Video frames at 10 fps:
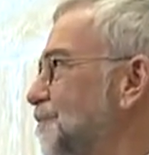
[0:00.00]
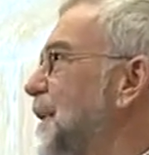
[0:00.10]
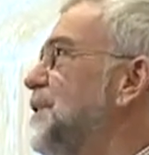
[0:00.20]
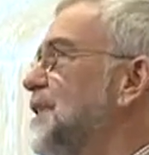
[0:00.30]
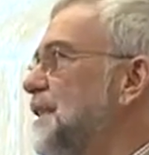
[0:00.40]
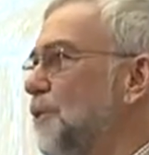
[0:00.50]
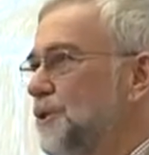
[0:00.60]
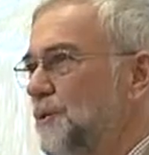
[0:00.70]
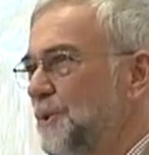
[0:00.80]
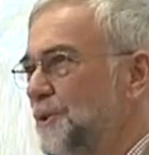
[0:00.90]
Please see
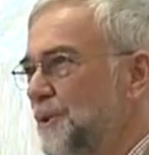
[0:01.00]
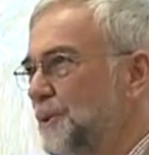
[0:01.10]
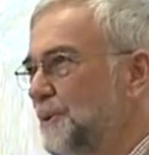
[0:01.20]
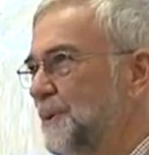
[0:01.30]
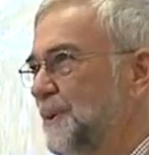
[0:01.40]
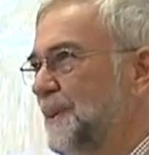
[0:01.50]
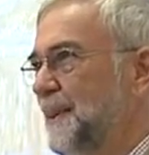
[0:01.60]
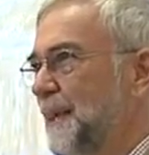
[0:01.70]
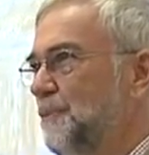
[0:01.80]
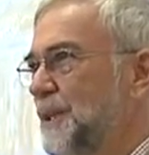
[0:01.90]
what you can do.
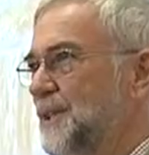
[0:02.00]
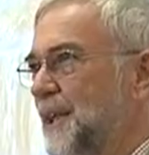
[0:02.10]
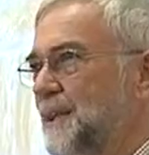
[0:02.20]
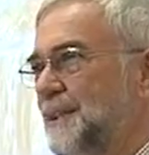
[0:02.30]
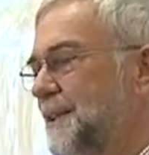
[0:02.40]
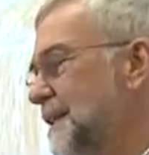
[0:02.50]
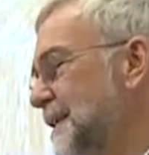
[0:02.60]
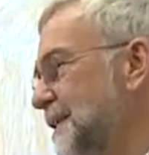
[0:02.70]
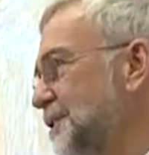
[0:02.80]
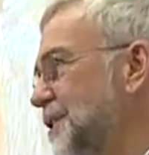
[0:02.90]
And we said,
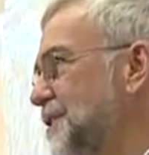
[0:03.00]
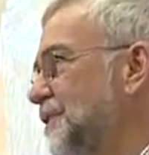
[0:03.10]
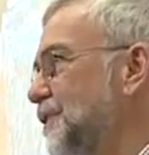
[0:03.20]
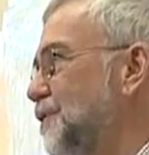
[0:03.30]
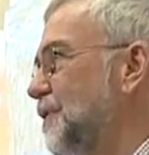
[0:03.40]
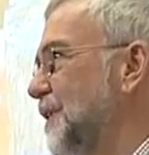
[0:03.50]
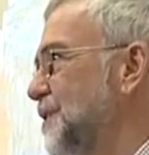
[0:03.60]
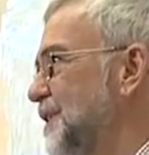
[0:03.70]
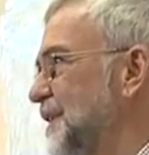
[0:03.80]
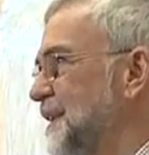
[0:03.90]
there are just a few of
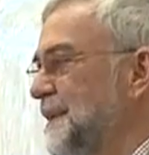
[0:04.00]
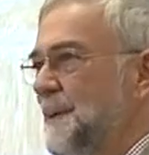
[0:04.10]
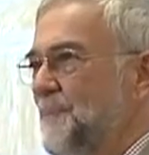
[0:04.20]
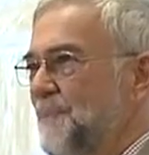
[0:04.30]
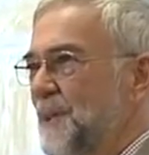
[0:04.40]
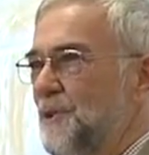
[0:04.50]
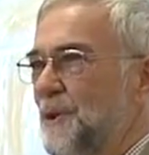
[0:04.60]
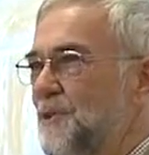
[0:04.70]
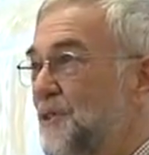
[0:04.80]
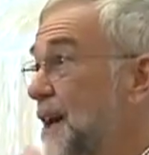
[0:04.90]
us.
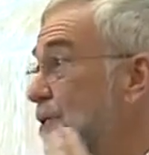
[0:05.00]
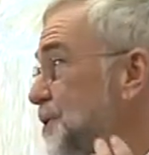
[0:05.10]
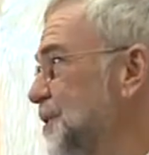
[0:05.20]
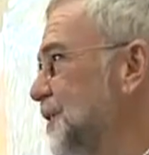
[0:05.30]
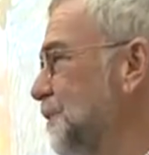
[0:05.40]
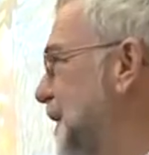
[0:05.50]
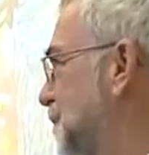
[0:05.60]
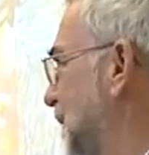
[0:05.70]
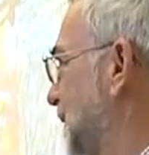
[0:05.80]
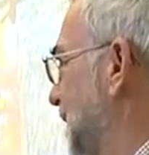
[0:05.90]
There are thousands of
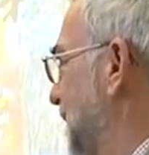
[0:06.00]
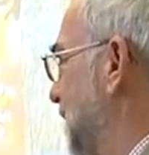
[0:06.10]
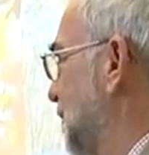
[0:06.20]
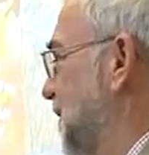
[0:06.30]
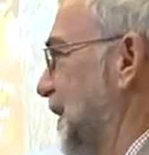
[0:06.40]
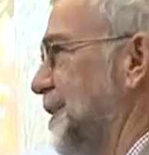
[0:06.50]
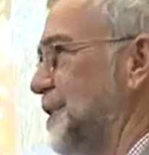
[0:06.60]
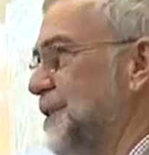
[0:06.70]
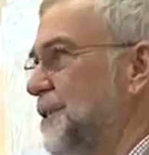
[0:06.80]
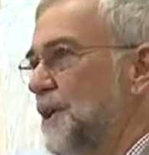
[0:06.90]
people at the
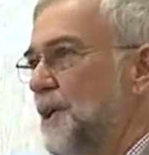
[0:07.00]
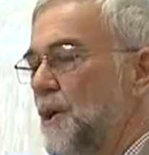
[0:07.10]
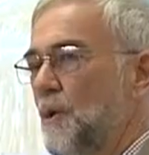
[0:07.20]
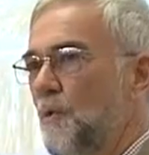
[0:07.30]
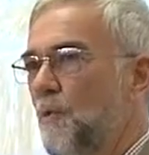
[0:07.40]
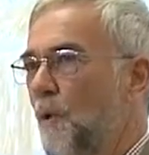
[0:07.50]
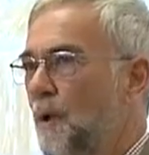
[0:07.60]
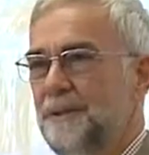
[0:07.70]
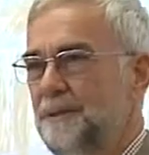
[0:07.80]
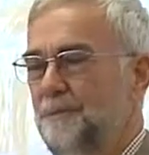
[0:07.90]
negotiations.
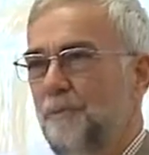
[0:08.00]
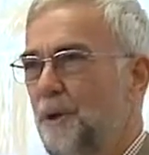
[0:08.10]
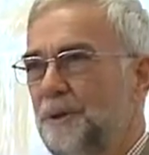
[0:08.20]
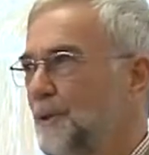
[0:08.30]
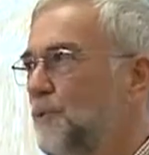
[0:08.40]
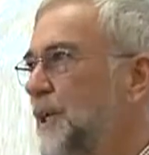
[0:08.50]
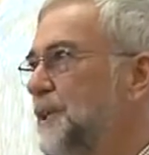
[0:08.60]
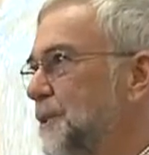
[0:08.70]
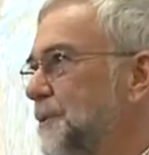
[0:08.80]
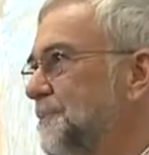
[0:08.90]
What can
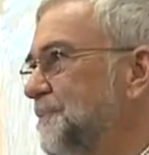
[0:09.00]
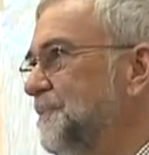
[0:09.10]
we do?